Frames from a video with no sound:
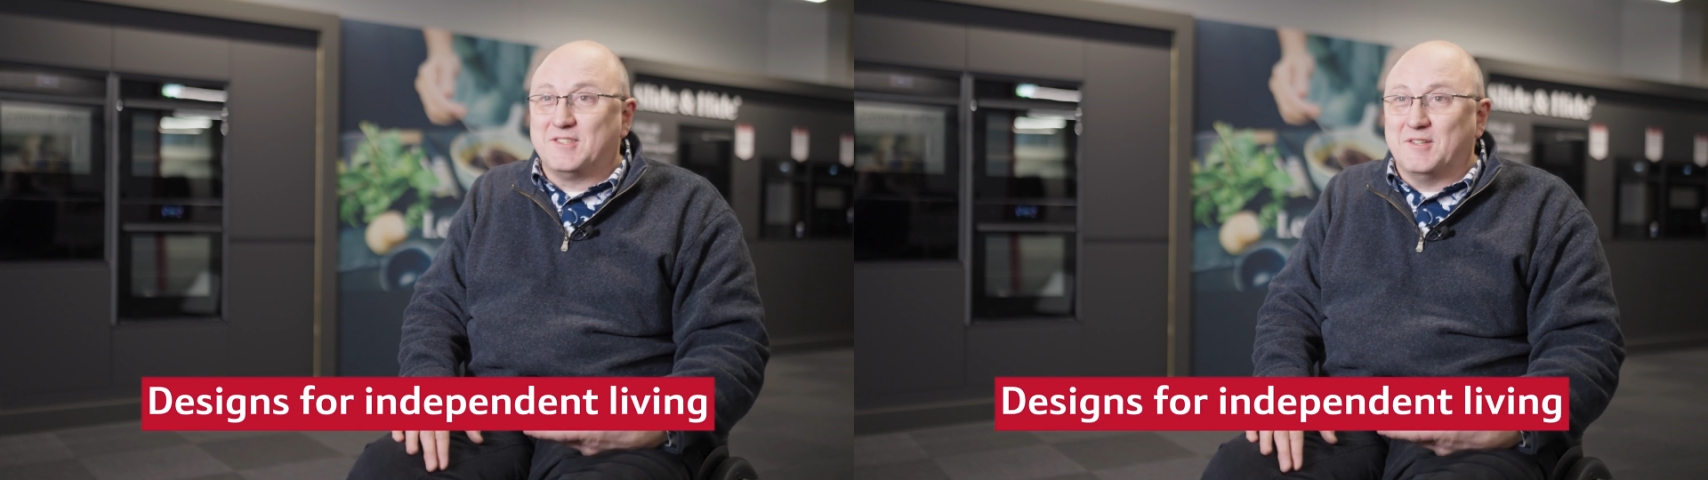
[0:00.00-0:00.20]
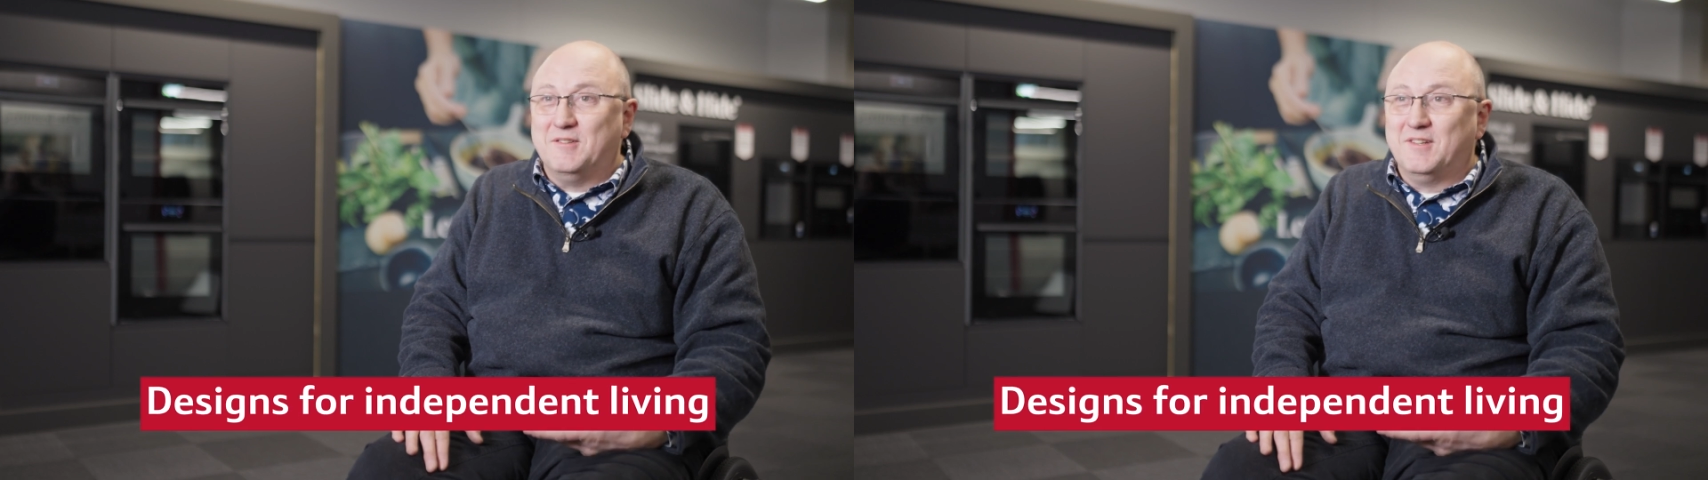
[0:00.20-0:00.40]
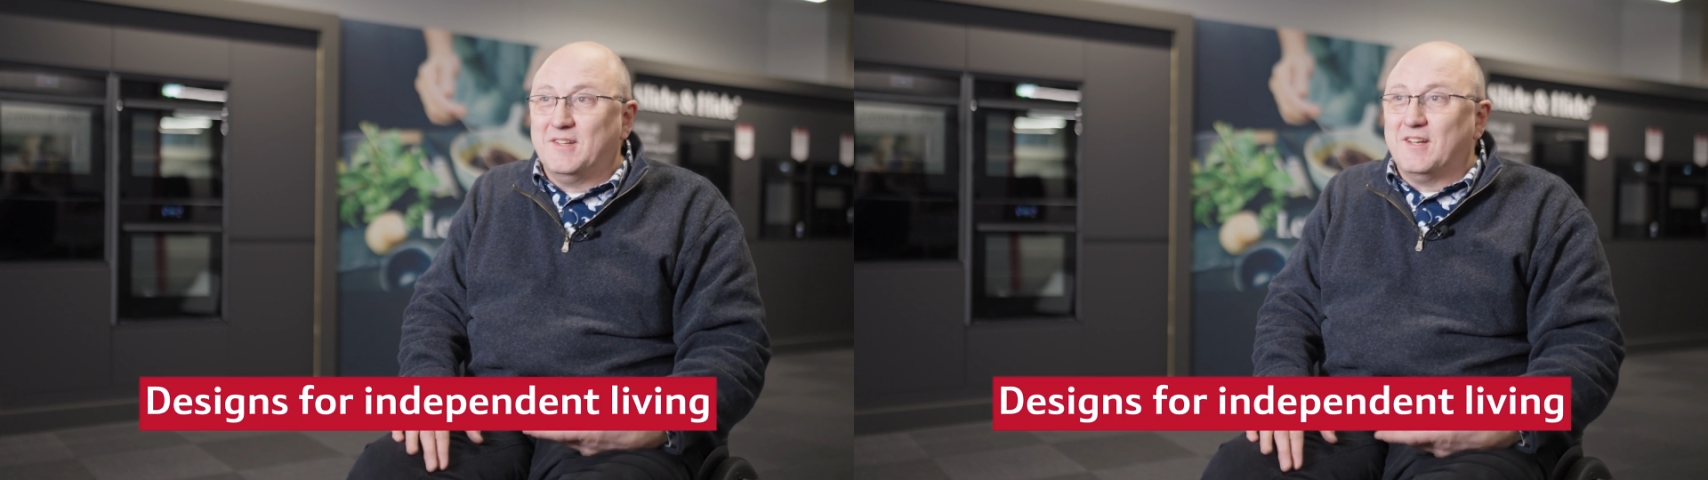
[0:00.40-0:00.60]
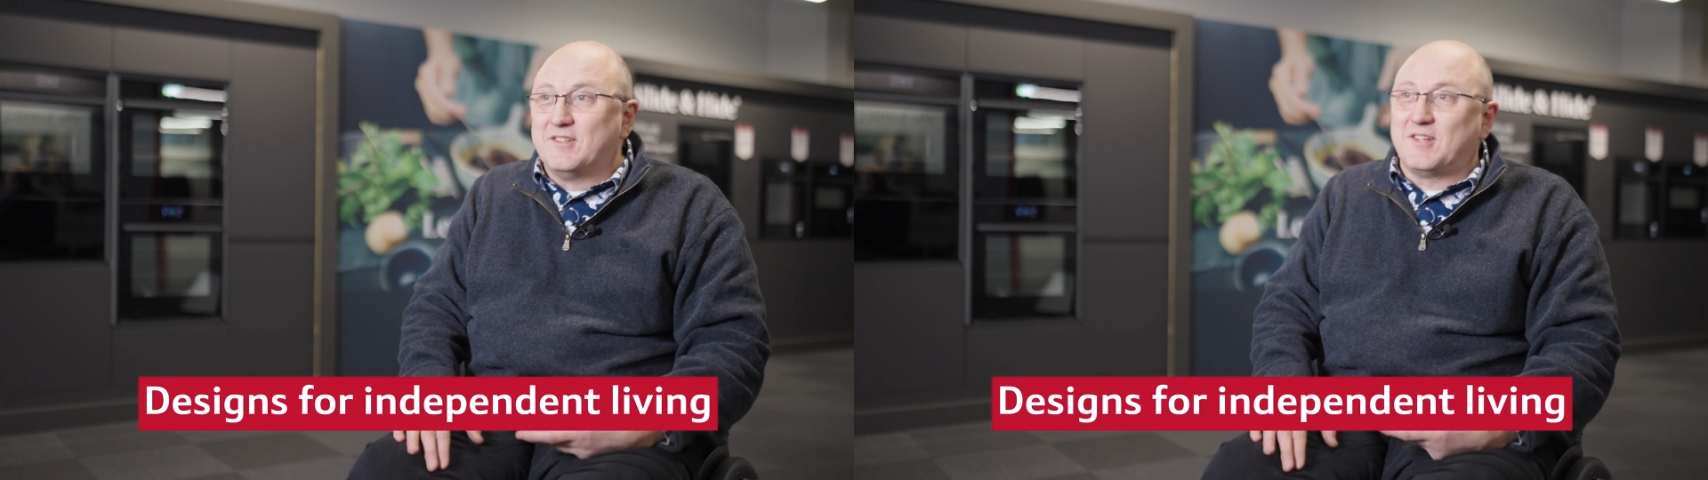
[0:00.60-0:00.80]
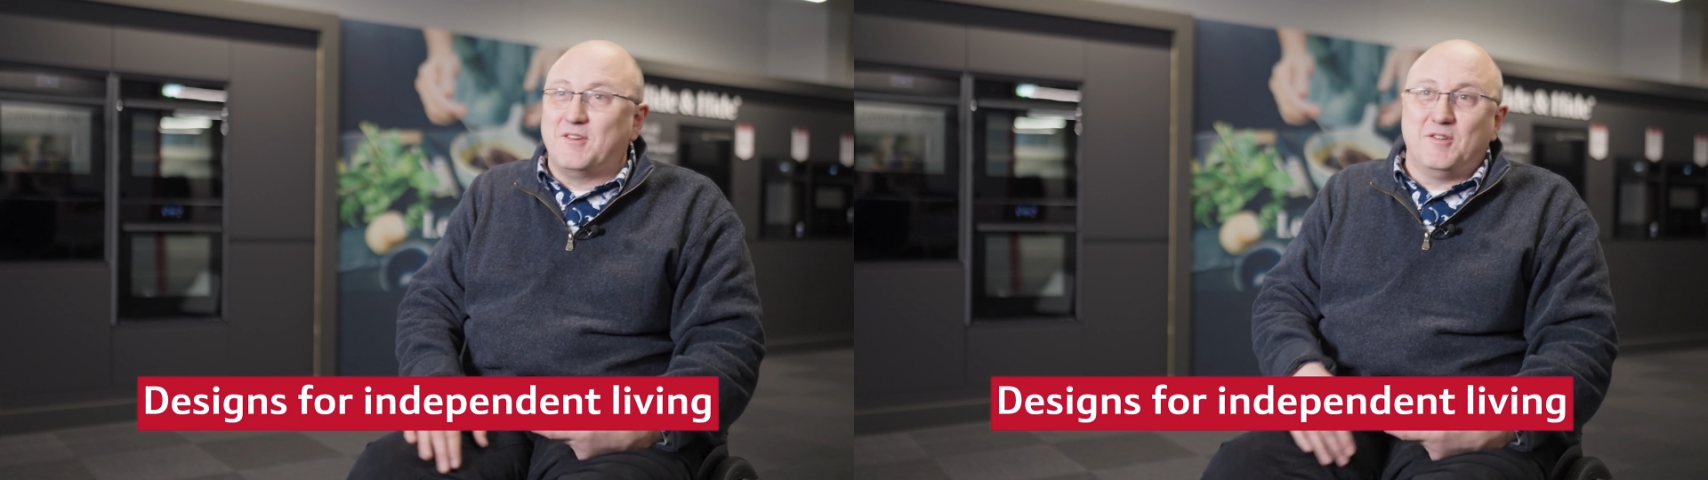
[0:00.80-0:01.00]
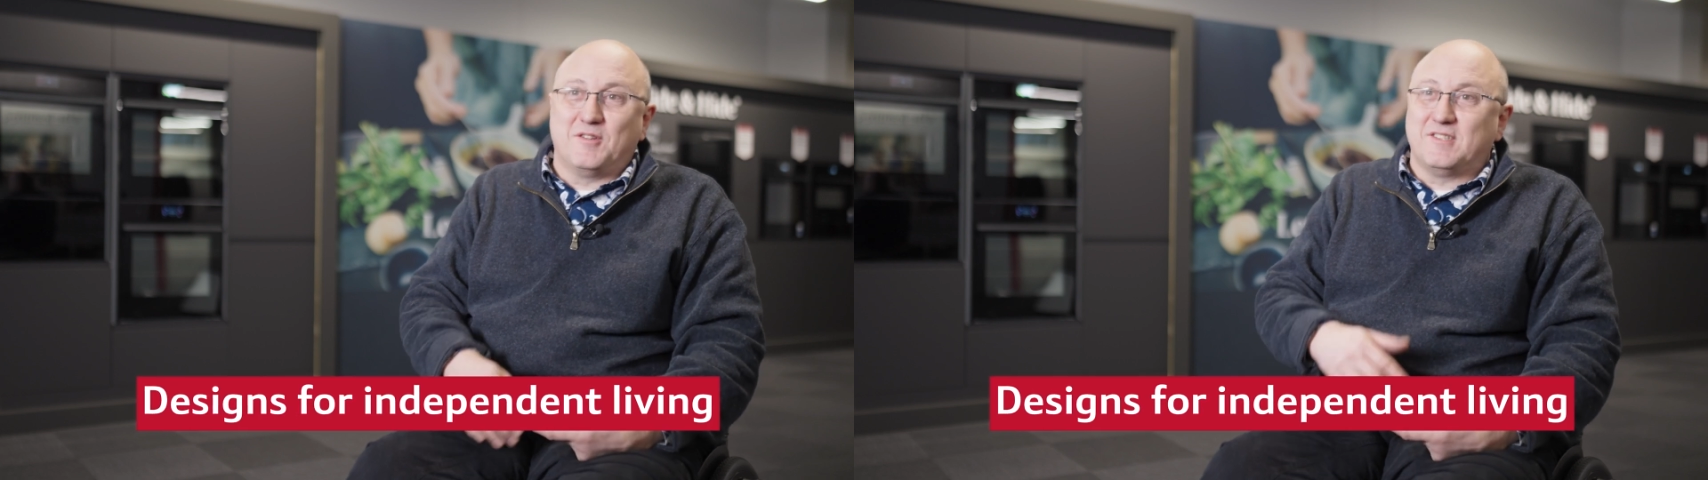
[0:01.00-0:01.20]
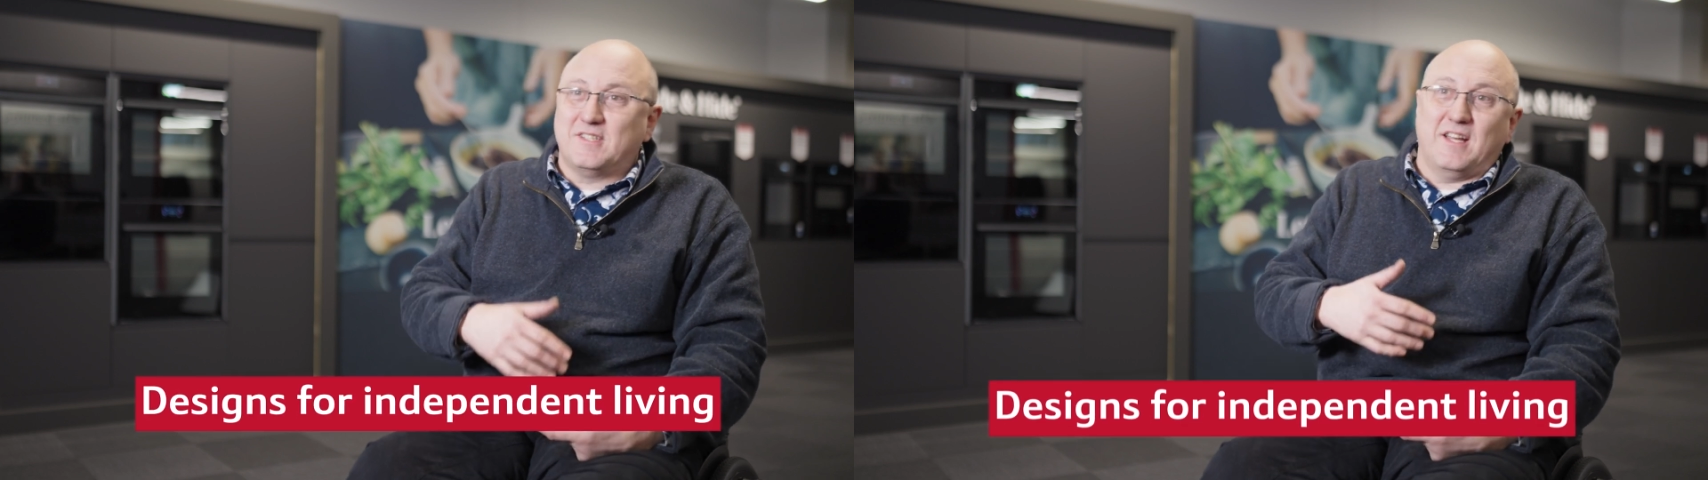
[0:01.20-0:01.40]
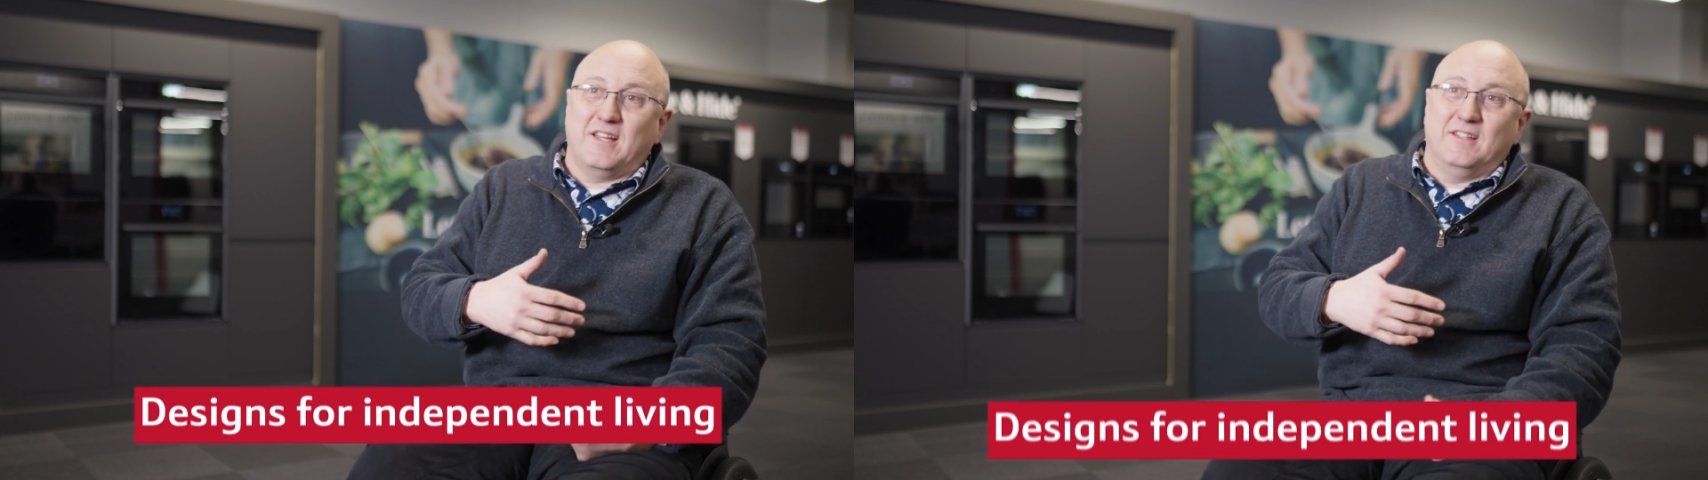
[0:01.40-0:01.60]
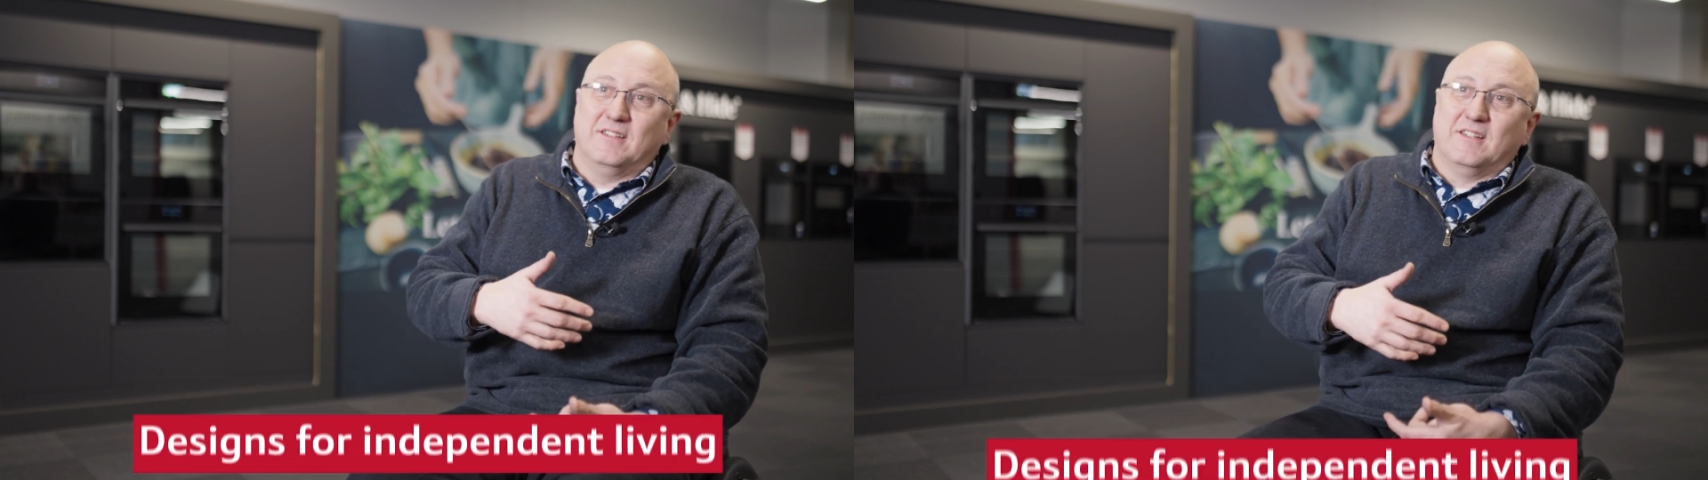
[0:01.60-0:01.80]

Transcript: to, so you can say,